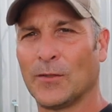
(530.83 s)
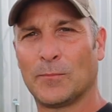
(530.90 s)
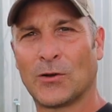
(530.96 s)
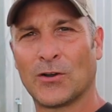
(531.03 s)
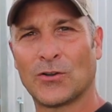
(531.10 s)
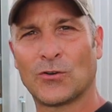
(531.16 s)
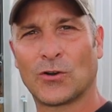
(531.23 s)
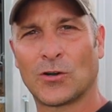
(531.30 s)
The
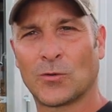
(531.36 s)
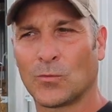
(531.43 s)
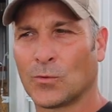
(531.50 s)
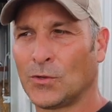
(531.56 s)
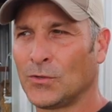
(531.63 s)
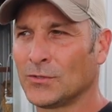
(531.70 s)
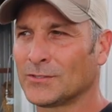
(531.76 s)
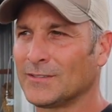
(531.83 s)
barn door
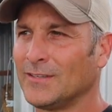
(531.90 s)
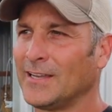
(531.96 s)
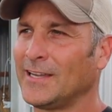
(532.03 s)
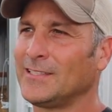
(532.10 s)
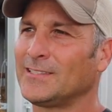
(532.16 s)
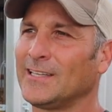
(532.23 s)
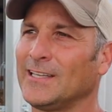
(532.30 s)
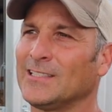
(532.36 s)
rolls
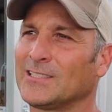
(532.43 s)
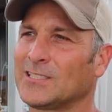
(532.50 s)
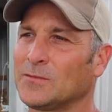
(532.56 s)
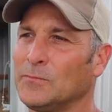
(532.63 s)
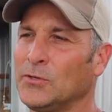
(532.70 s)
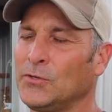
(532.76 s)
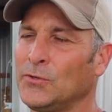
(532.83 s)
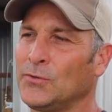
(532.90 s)
nice and
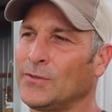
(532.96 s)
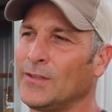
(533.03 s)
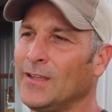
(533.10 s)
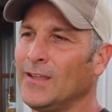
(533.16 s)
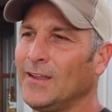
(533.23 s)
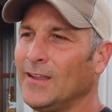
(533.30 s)
smooth,